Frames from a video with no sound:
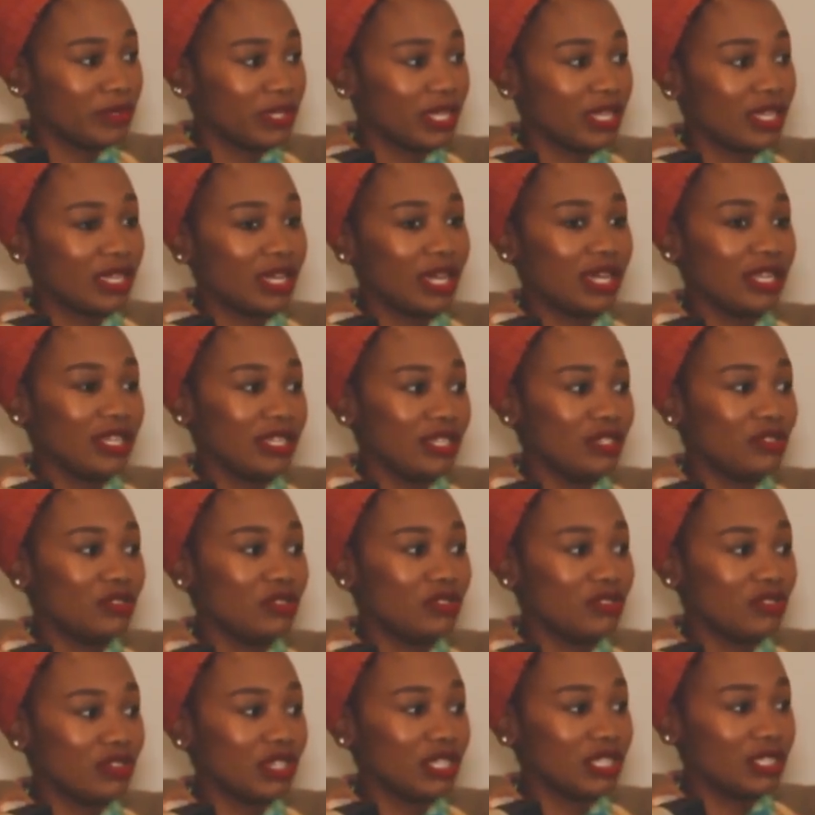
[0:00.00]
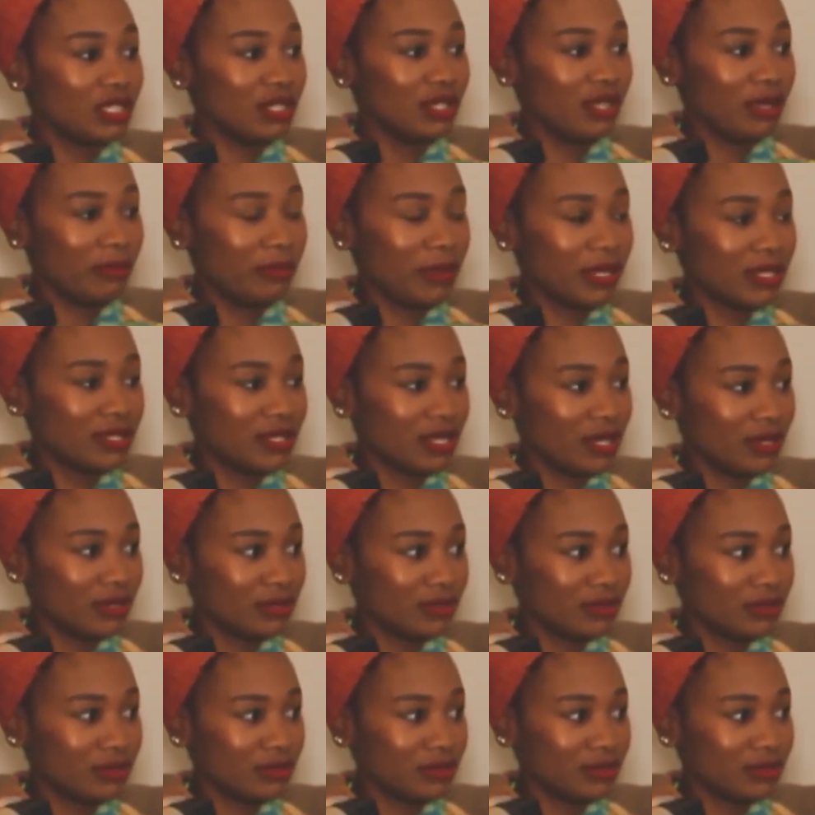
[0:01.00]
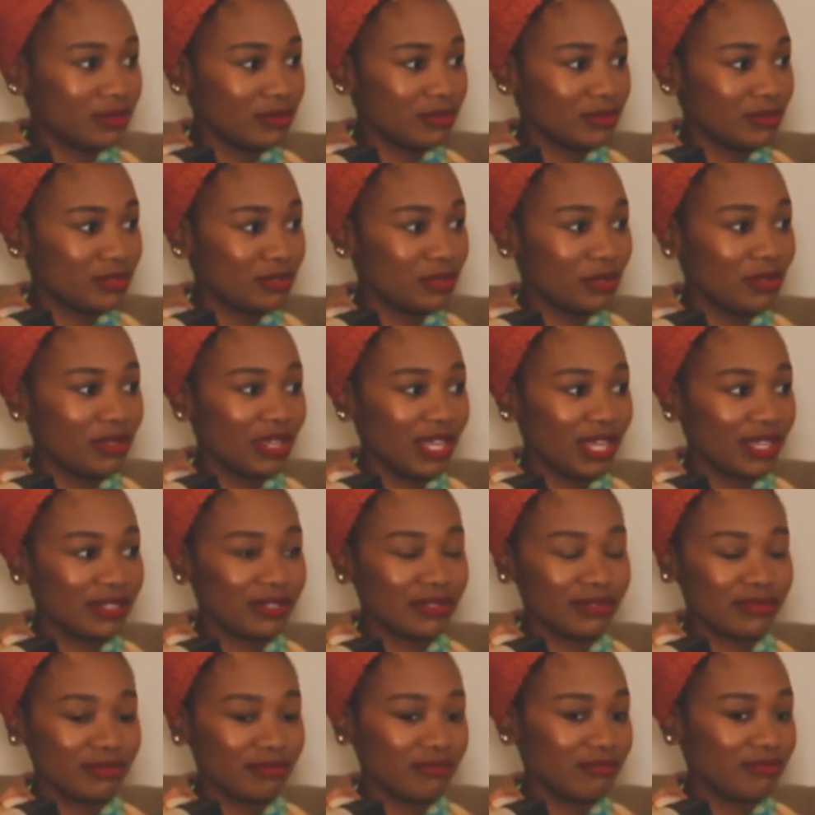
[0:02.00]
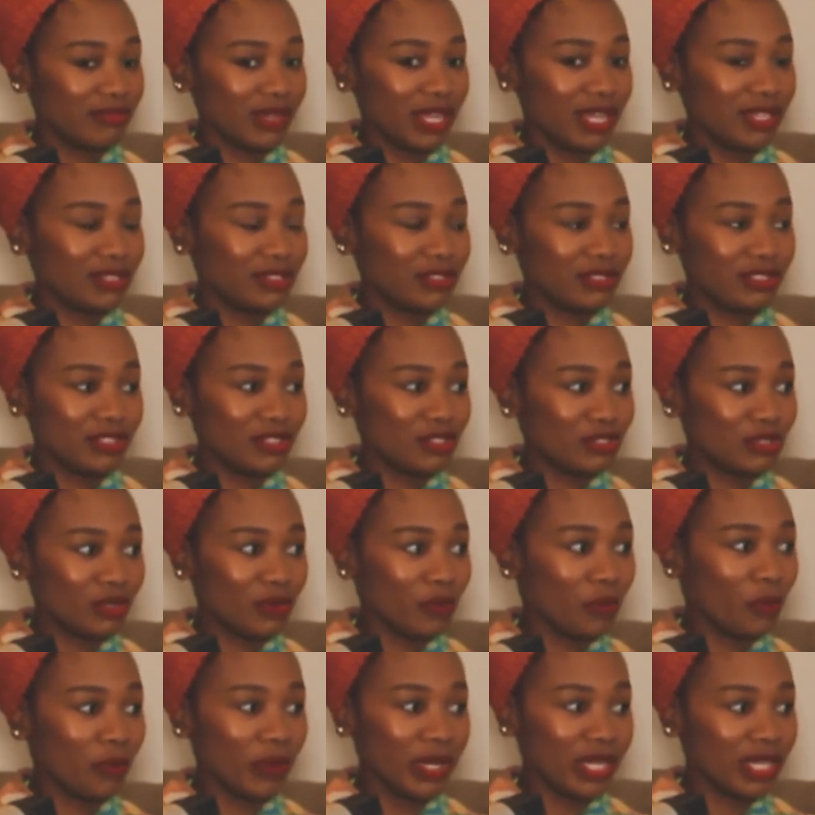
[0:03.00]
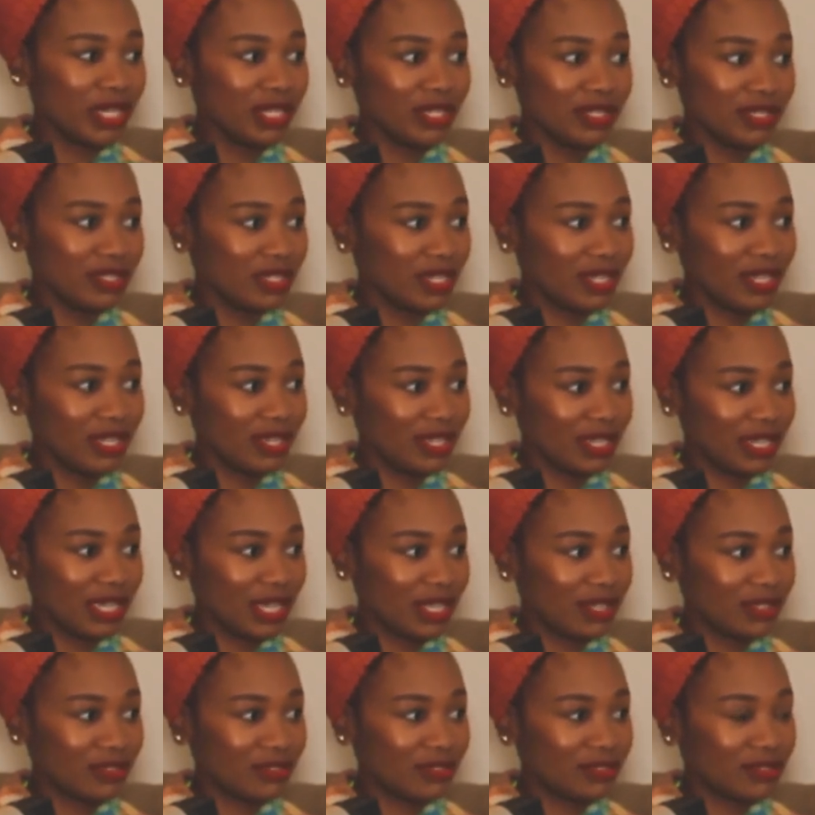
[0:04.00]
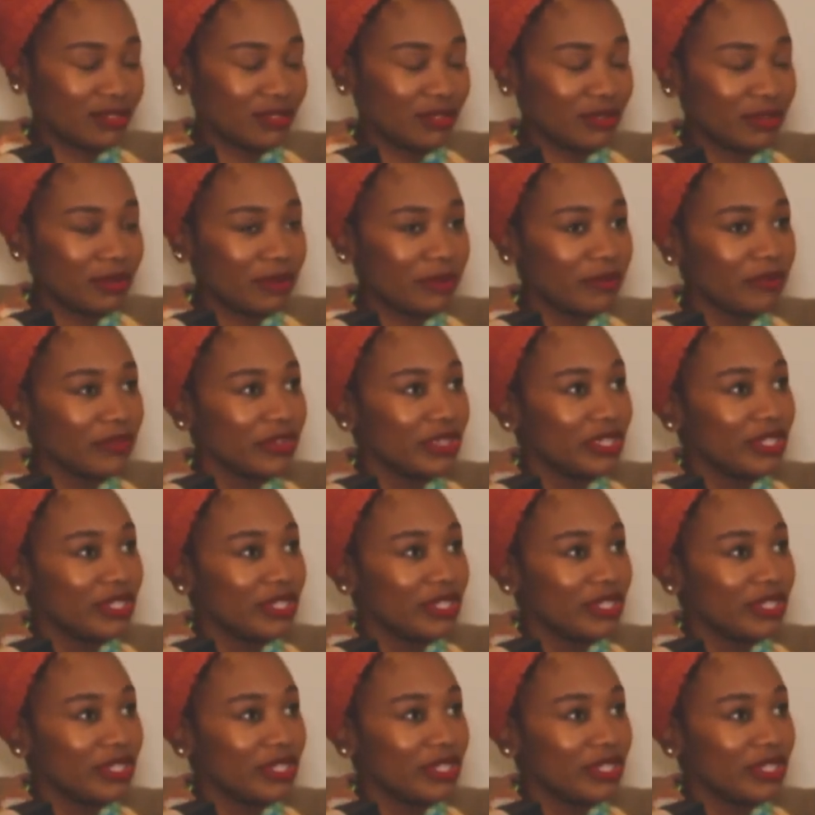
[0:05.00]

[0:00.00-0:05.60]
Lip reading: Like, I need to drink till I pass out so that I just don't witness anything else, you know?